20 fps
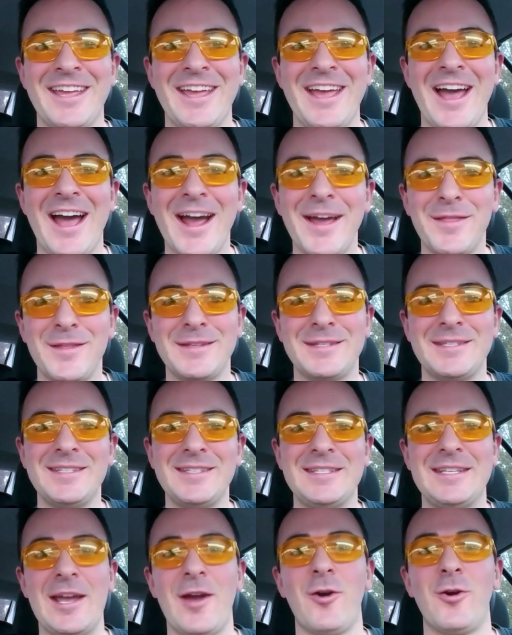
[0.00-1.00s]
Hi, this
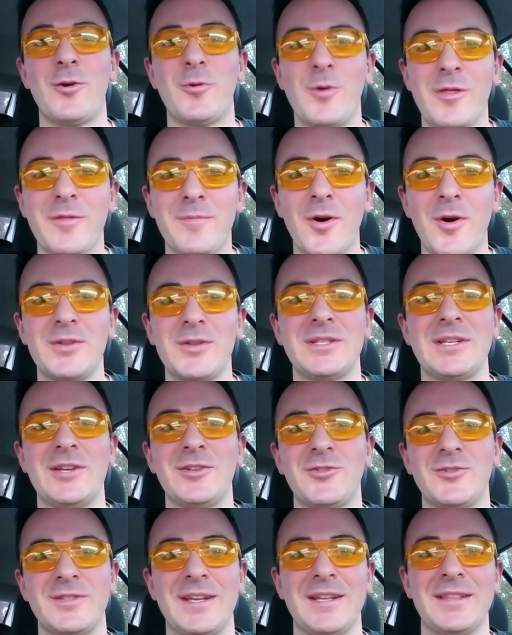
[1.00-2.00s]
is Derek with
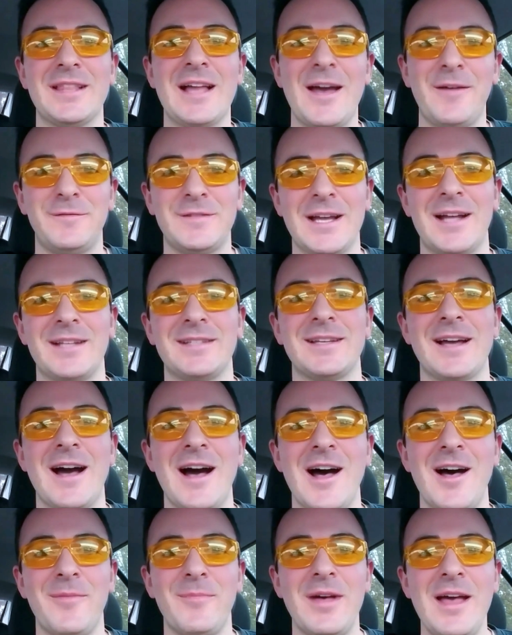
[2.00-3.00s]

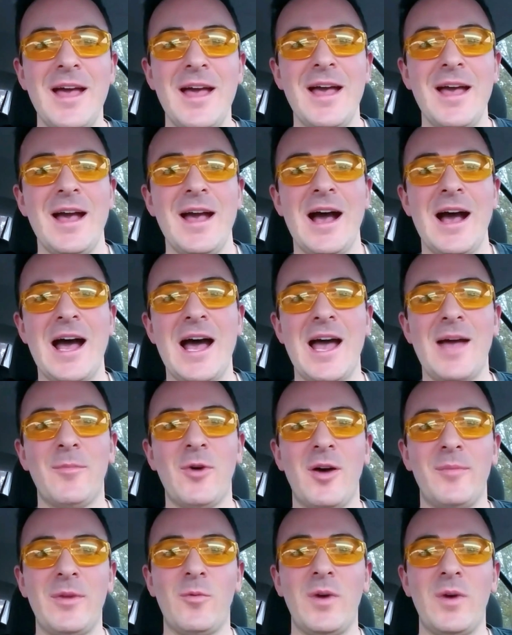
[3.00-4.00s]
MostInterestingLife.com. I'm
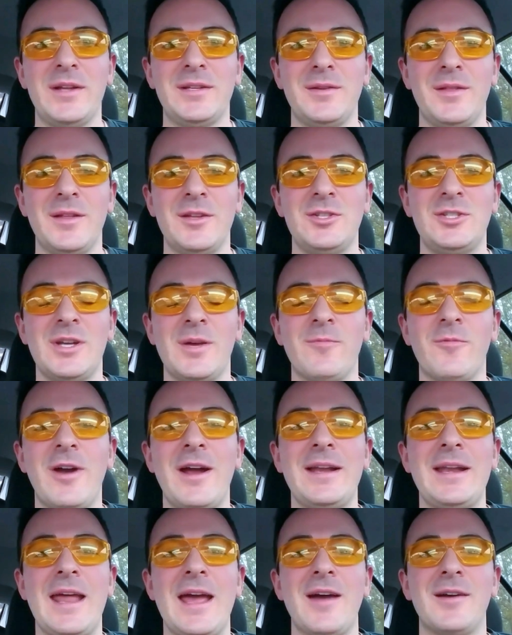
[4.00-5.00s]
on my way to the gym
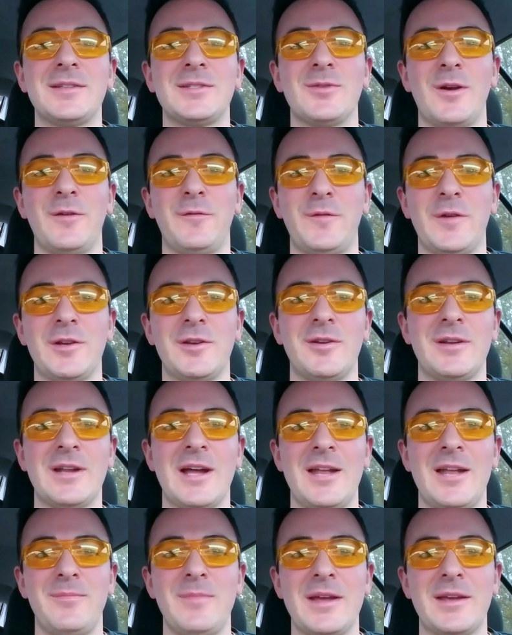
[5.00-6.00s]
right now, so I figured
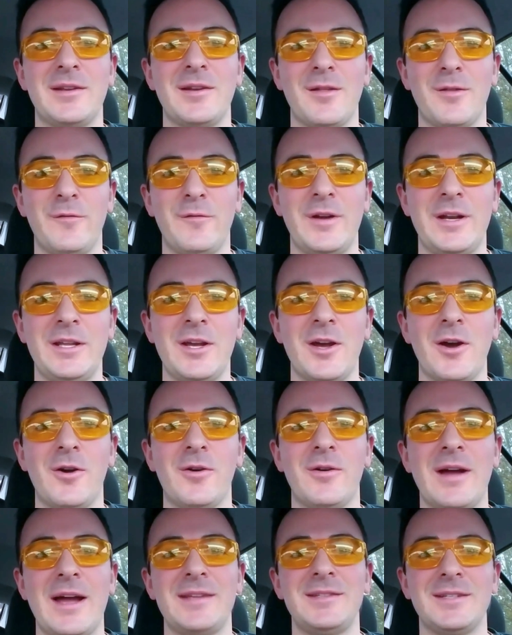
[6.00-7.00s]
I'd make another
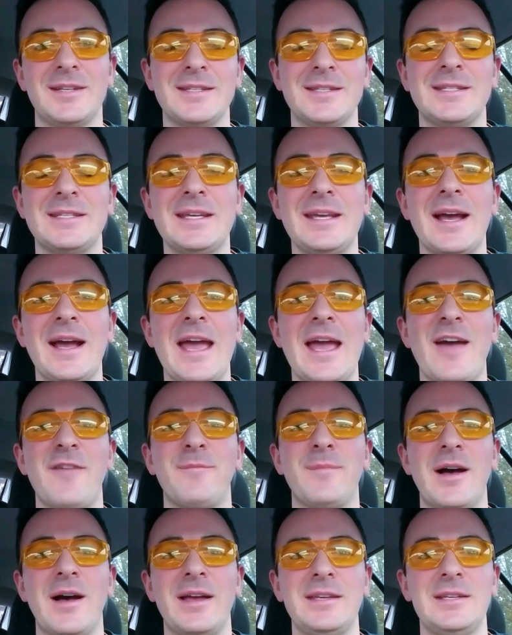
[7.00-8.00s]
video. As you can see, I
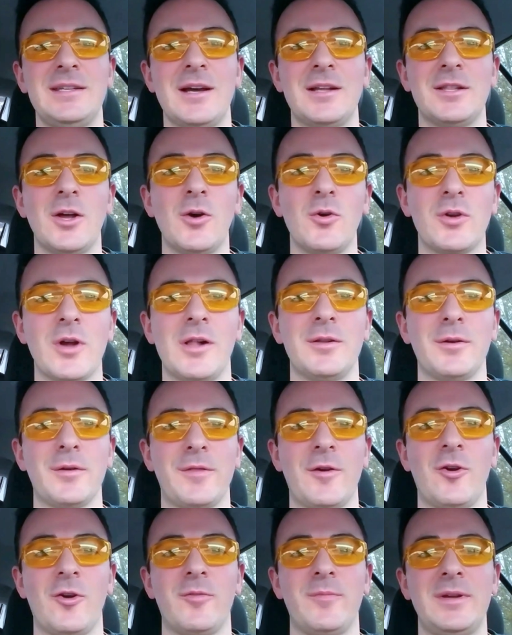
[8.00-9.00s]
have my yellow color
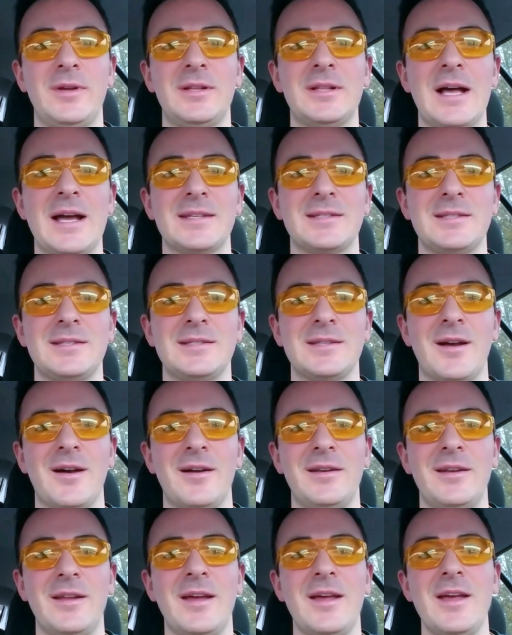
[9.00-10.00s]
therapy glasses
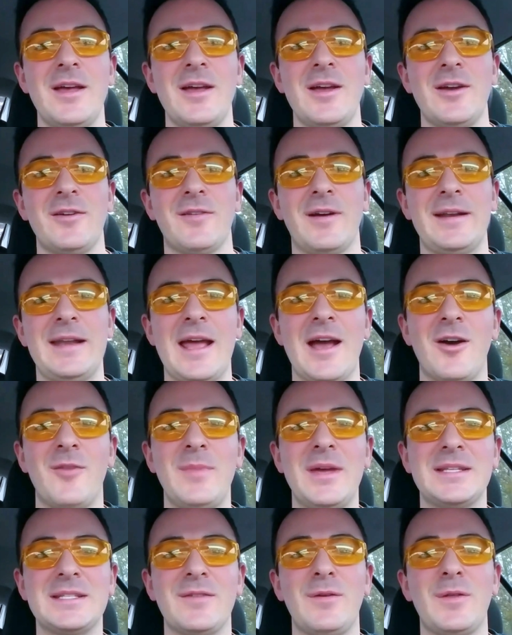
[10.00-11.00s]
on right now. It
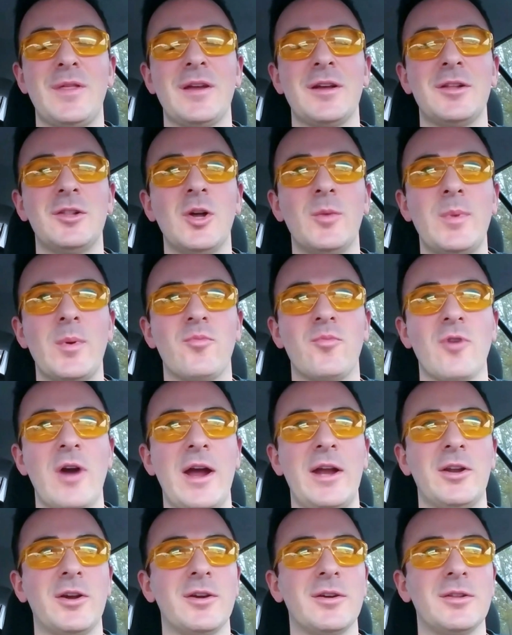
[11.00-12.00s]
makes everything a little bit
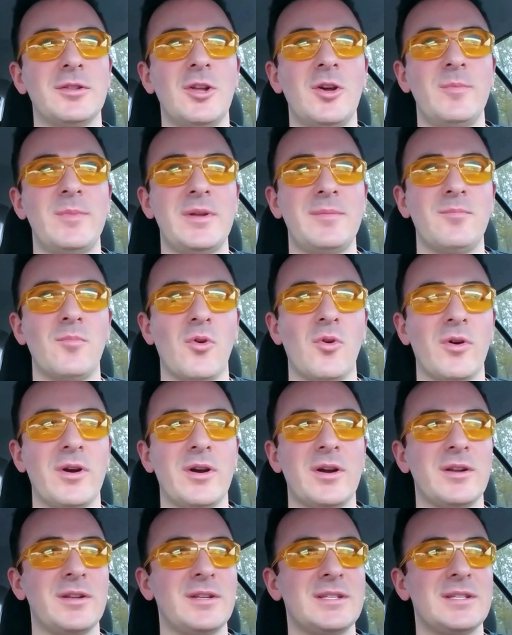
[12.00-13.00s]
brighter, a little bit
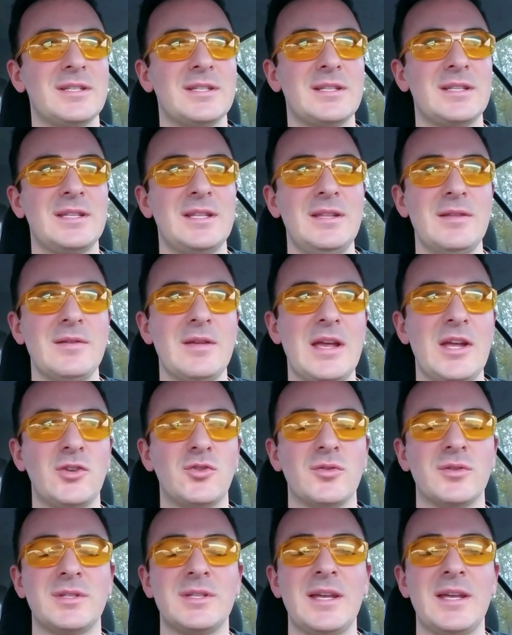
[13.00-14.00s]
more just
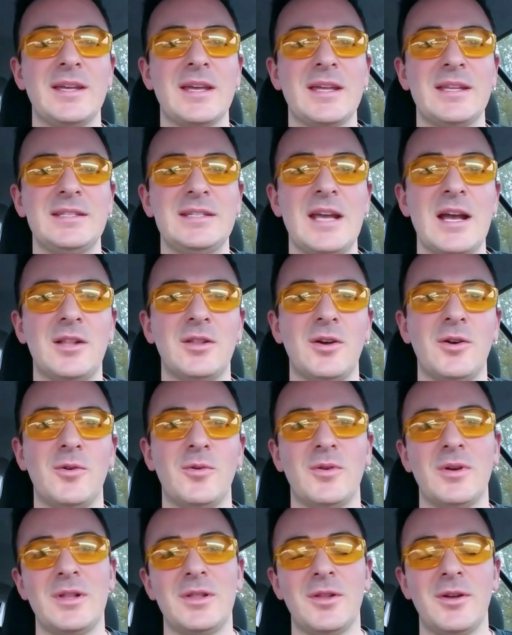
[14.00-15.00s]
interesting and
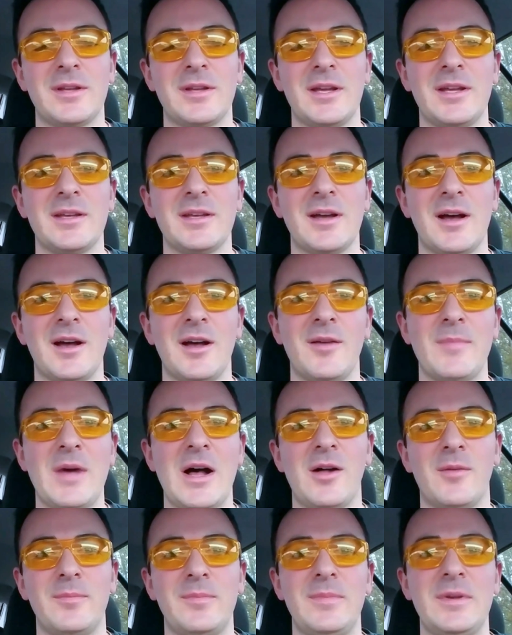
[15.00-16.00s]
yellow looking.
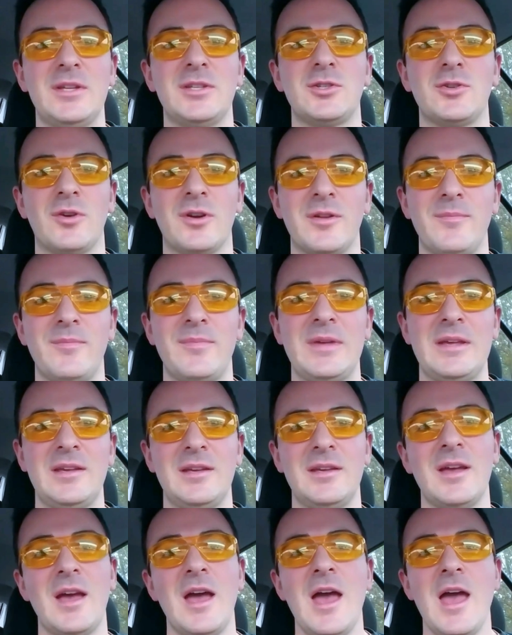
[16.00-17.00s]
I'll be sure to
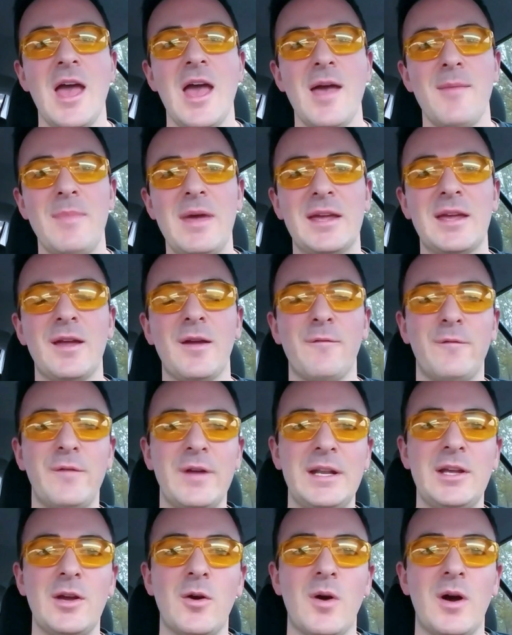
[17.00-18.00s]
be making a
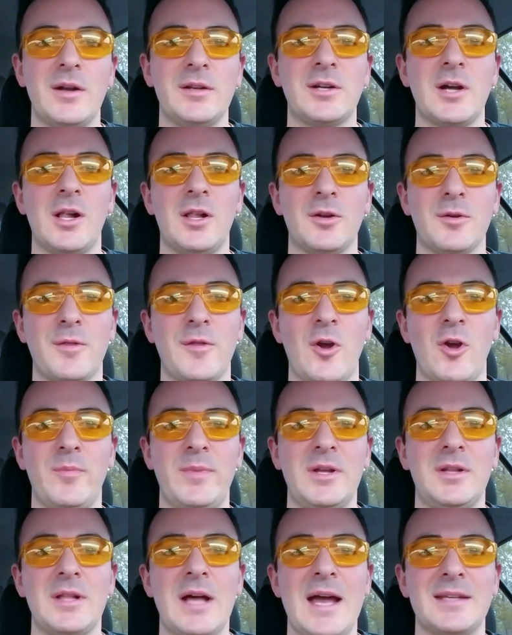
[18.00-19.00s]
video on color
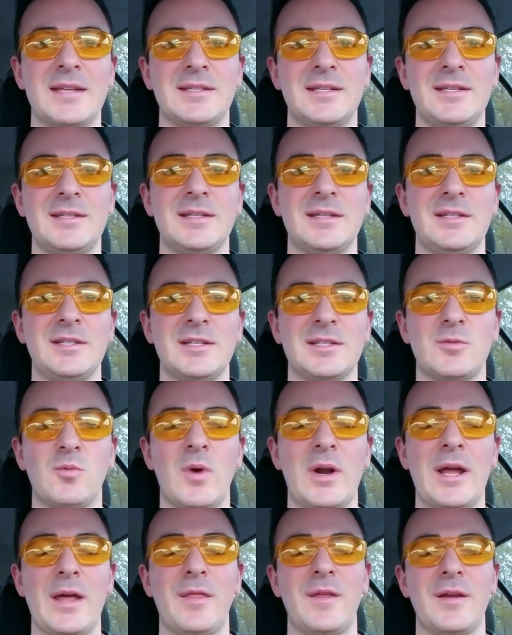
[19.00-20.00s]
therapy glasses and just
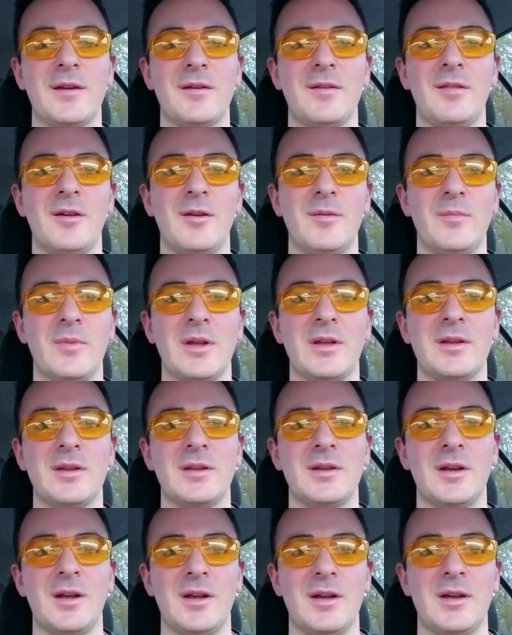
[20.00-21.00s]
what I think of them
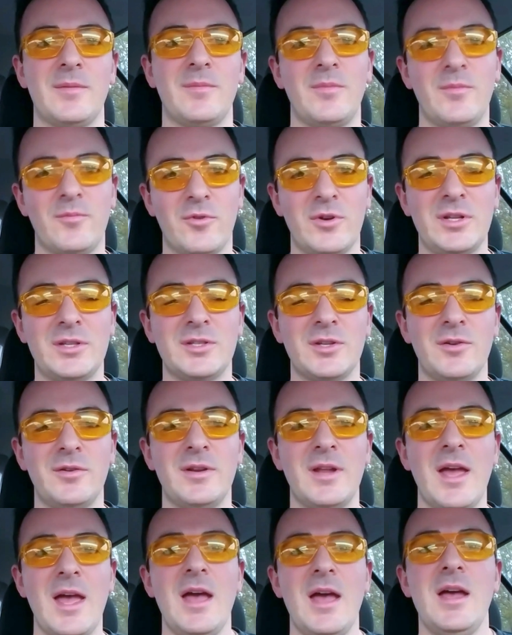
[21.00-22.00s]
pretty
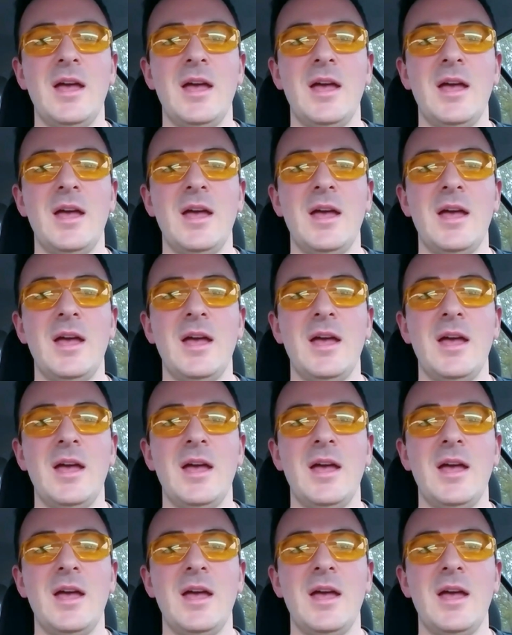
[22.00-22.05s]
soon.